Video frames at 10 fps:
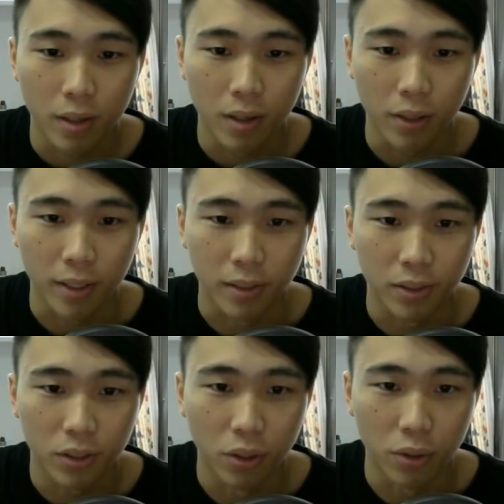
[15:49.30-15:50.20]
Okay,
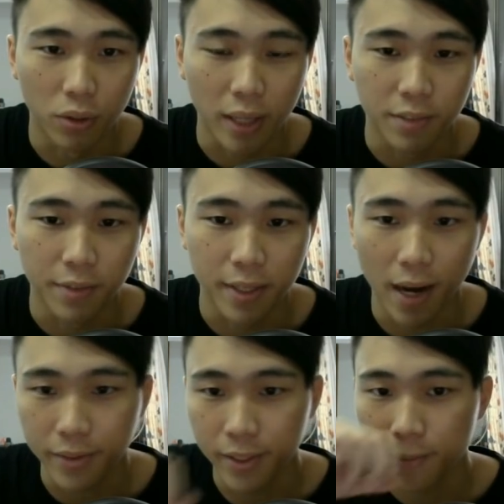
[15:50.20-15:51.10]
so you activate
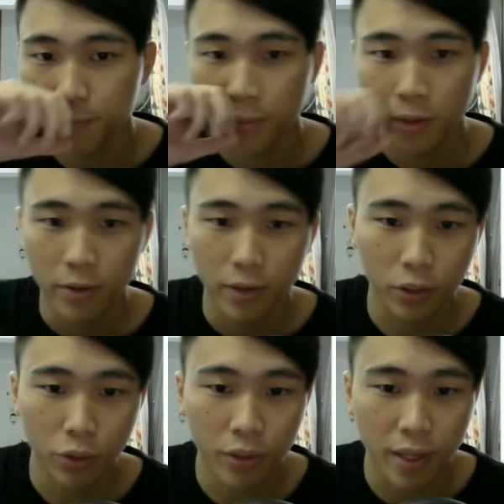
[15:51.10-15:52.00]
Arthur.
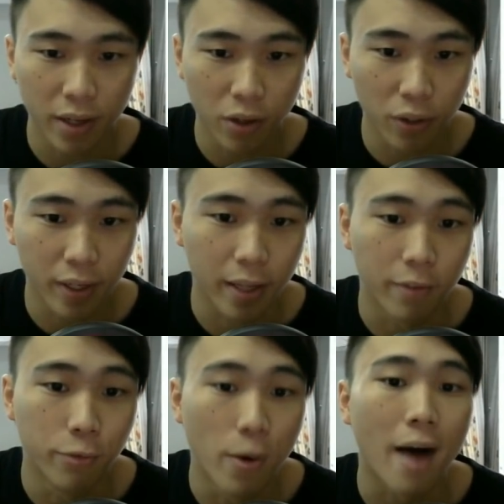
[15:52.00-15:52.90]
Also note that you're not going to get the
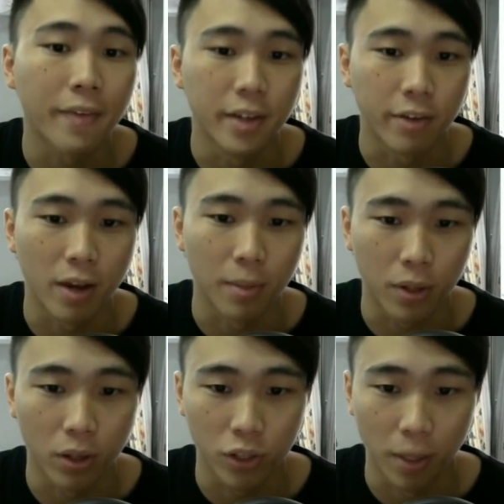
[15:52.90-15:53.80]
full Arthur effect
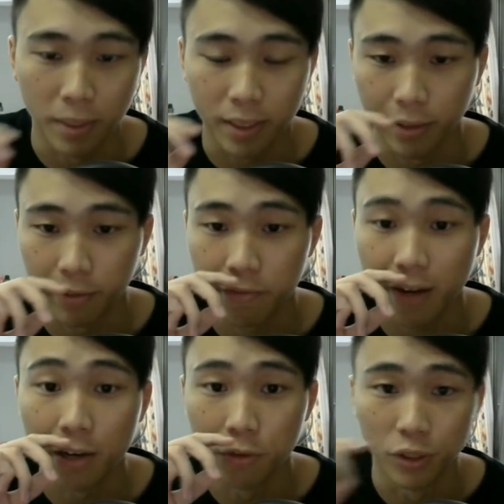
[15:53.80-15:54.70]
because you're missing
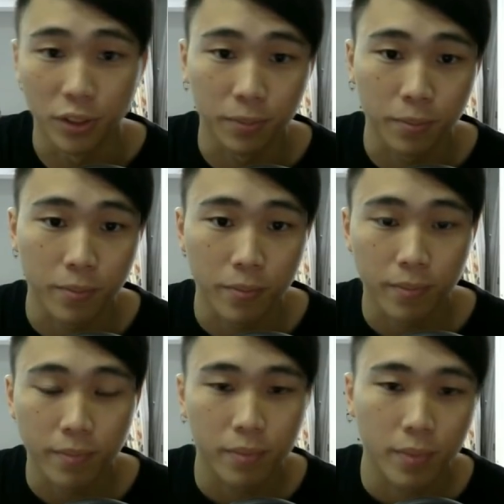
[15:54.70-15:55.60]
fire runes.
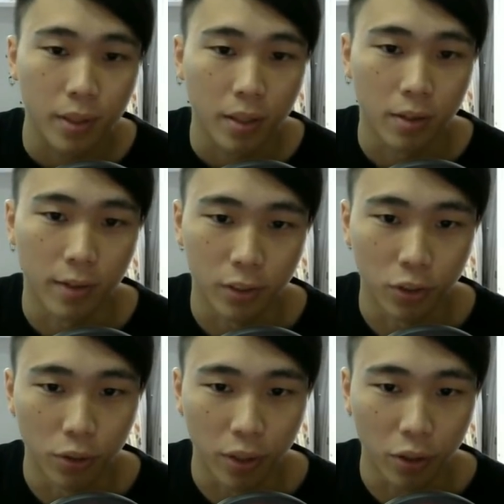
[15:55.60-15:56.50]
Alright,
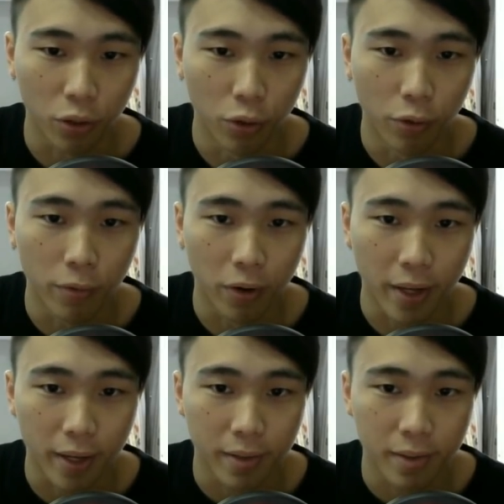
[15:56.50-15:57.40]
so you're going to go for
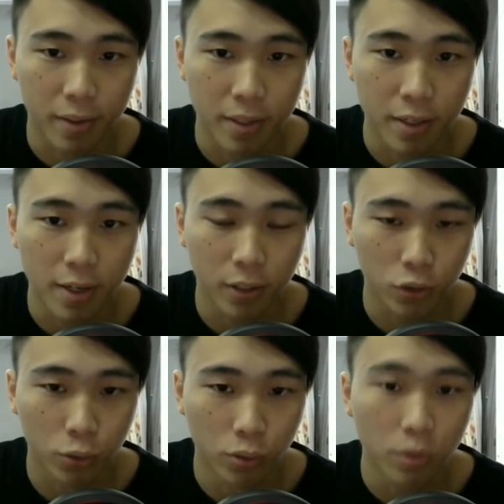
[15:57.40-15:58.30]
that
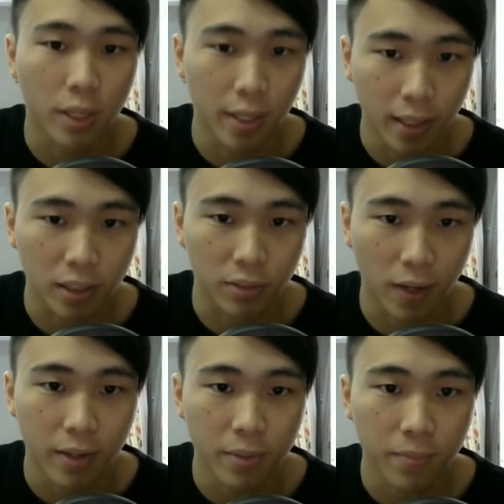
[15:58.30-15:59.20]
Ieyasu. Okay, that's
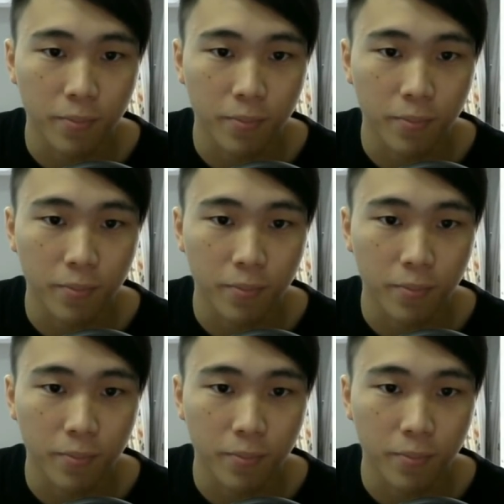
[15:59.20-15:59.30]
fine.